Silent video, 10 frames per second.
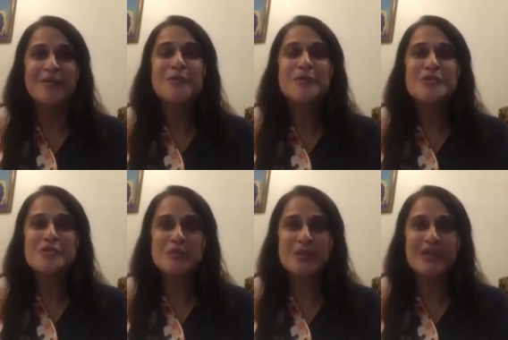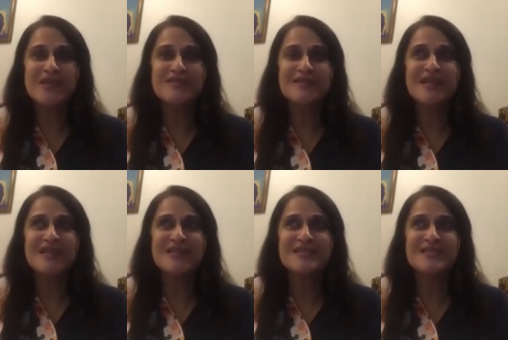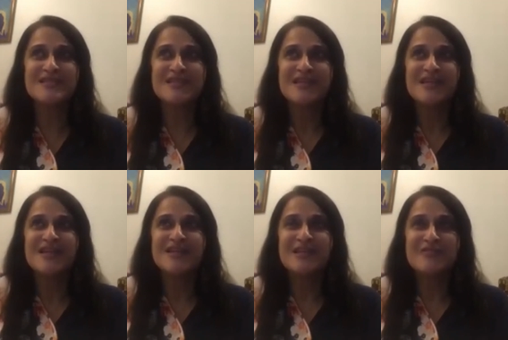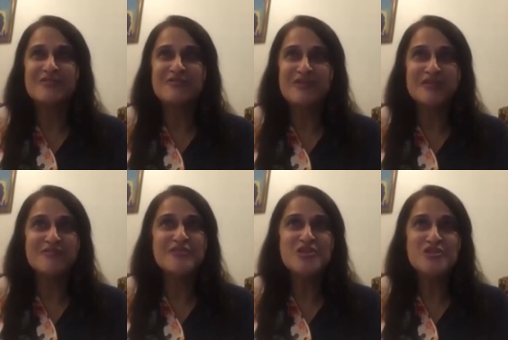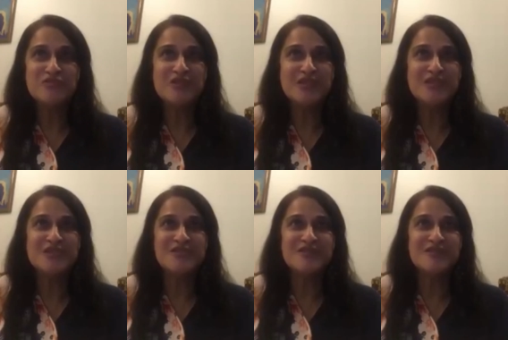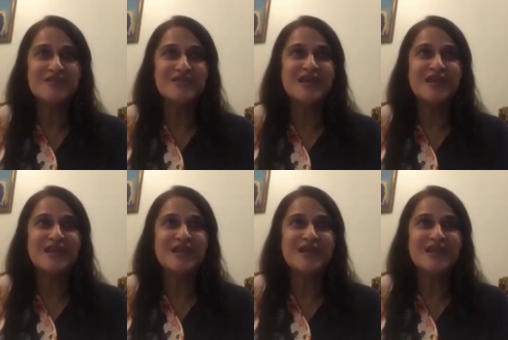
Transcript: who swear that they feel rejuvenated